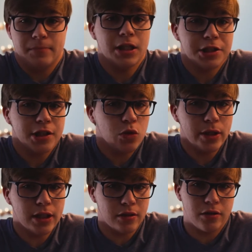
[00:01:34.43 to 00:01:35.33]
that's gonna
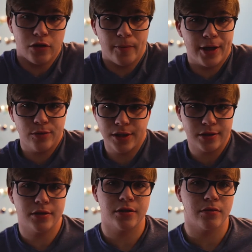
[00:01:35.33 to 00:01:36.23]
win no matter what.
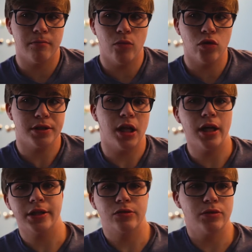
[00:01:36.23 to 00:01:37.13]
More
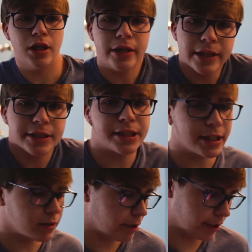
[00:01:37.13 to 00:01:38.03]
slots, redundance,
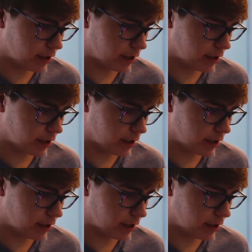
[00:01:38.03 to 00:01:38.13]
like come on